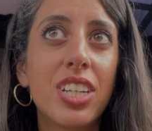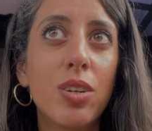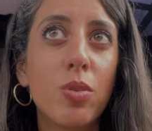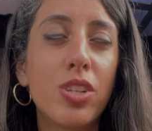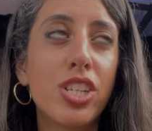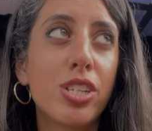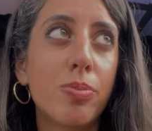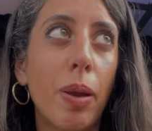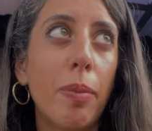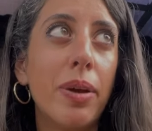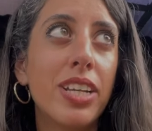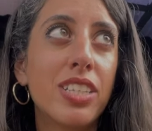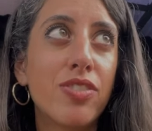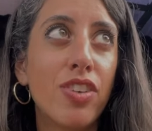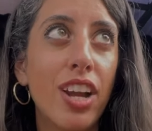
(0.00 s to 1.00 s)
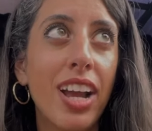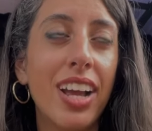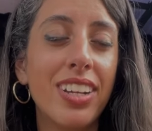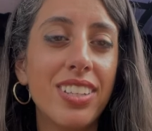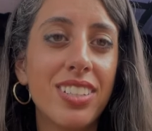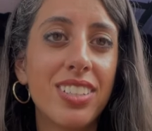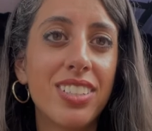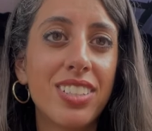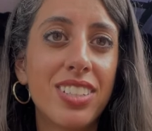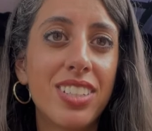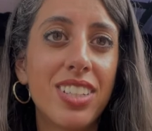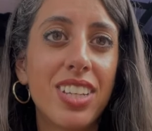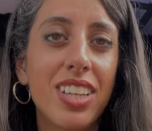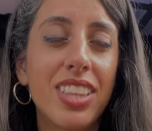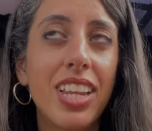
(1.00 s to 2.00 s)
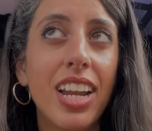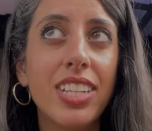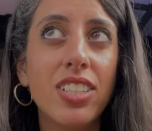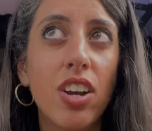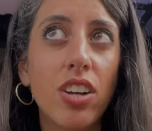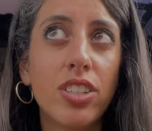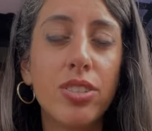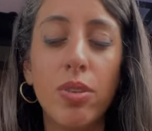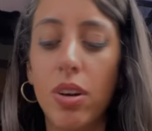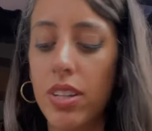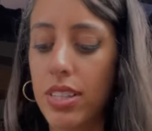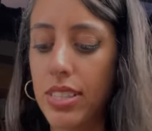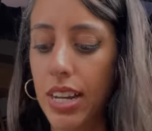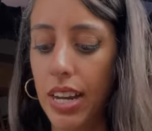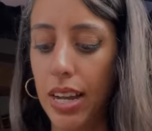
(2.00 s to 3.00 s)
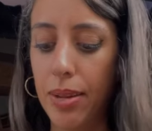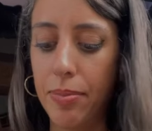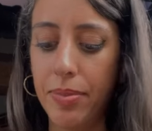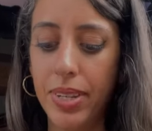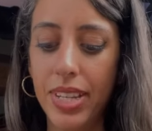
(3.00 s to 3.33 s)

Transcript: which is my best friend, that I talk to all the time.